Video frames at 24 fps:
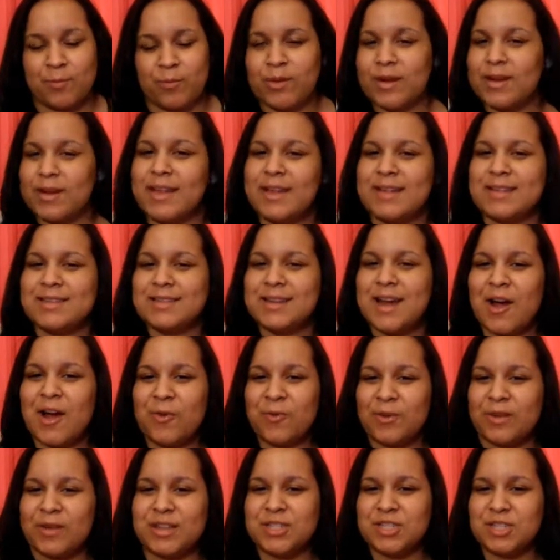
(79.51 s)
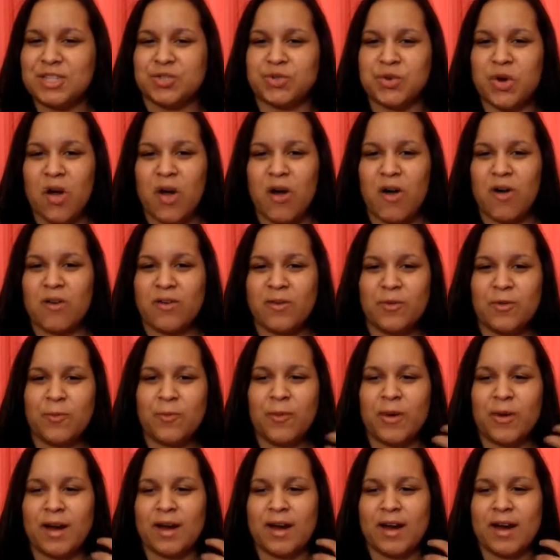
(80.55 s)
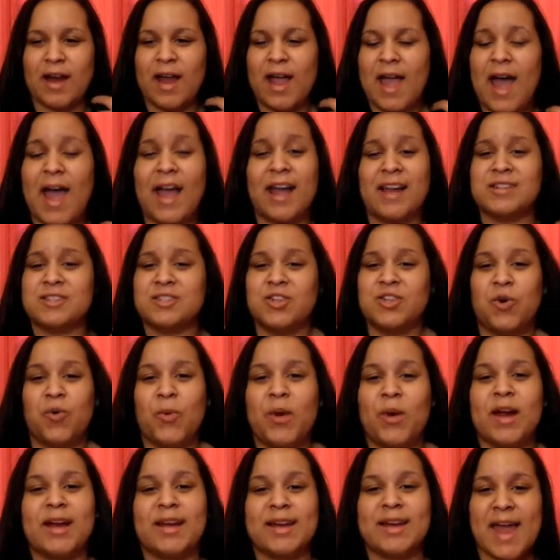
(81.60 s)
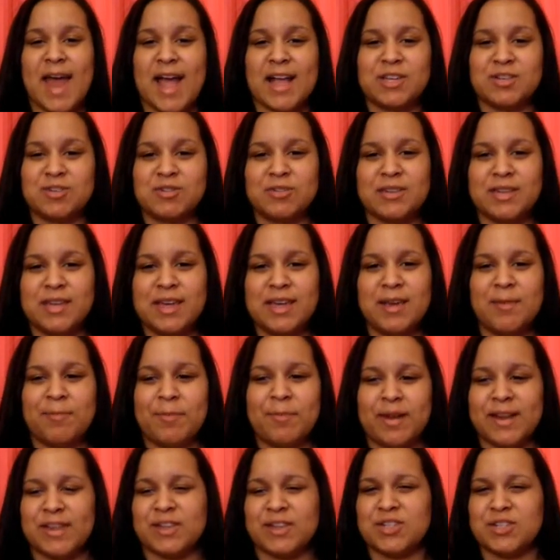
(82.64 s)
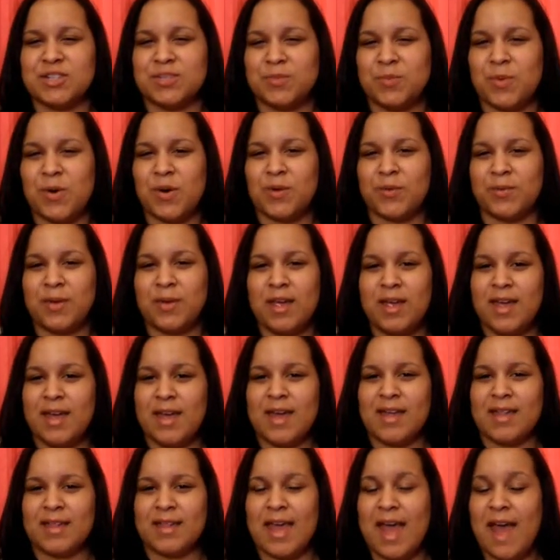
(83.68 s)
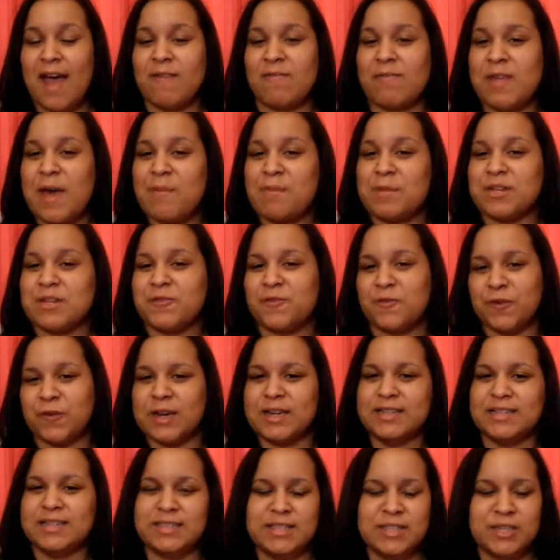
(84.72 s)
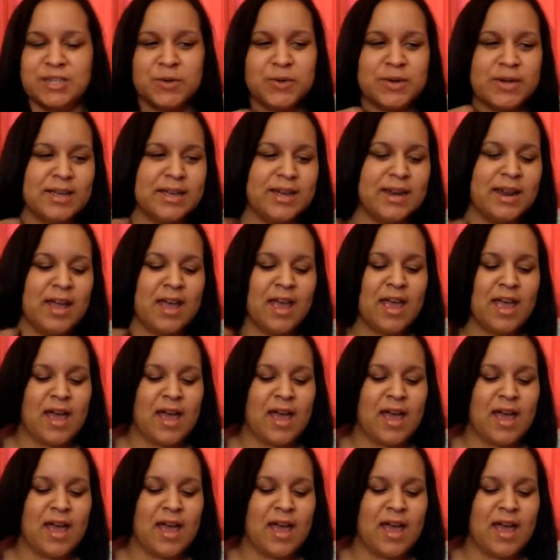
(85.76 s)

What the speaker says: it's not really strong where I can still wear it naturally, but it just won't have that much frizz to it.